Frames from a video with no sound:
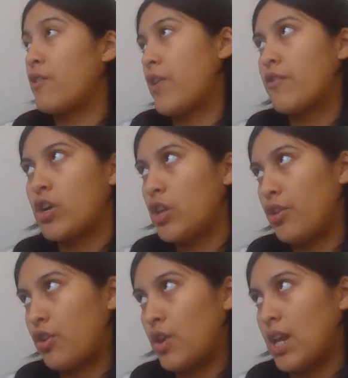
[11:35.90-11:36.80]
your favorite
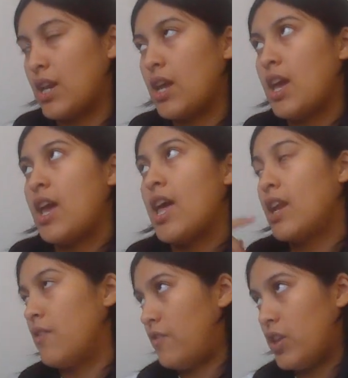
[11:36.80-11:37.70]
color green?
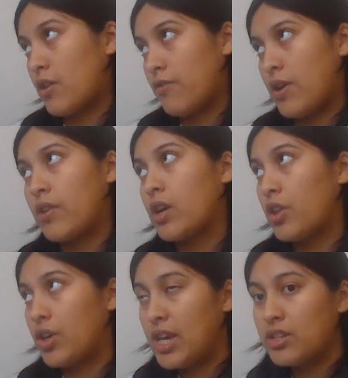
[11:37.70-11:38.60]
And if their favorite
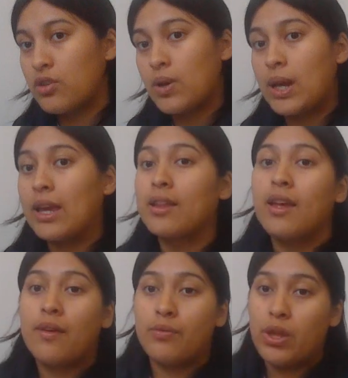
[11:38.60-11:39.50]
color is green,
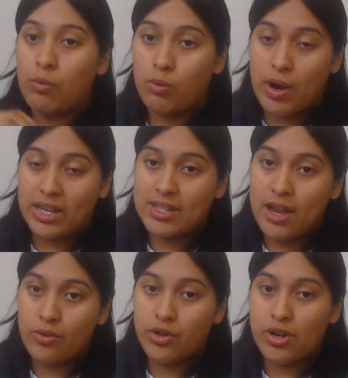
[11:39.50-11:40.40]
they will write
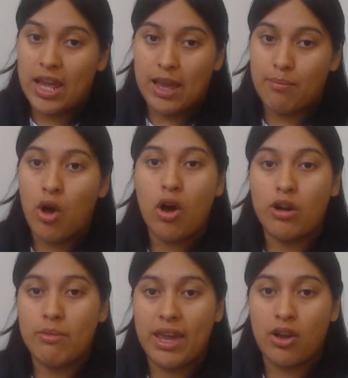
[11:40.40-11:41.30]
down their name
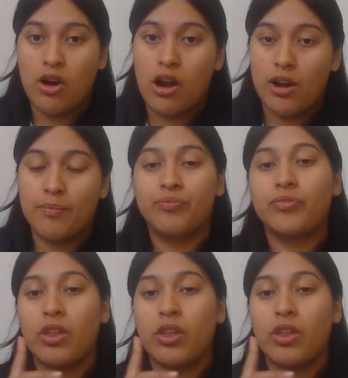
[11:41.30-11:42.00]
on my card.